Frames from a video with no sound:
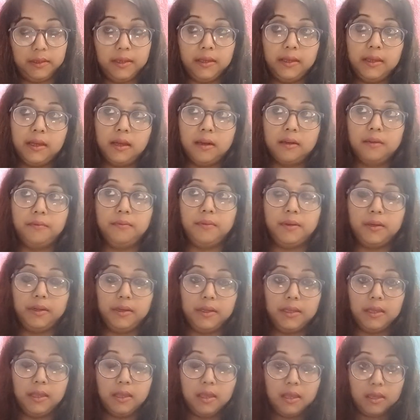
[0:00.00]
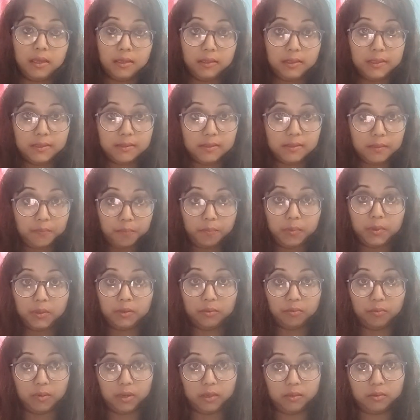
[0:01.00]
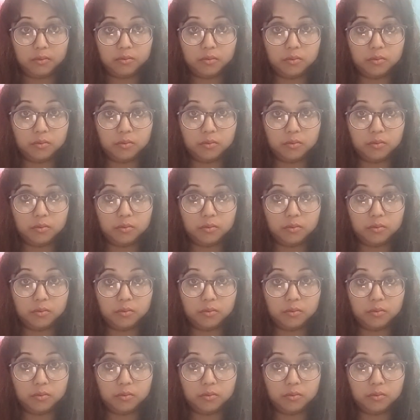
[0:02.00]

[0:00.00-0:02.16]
They are very disciplined one.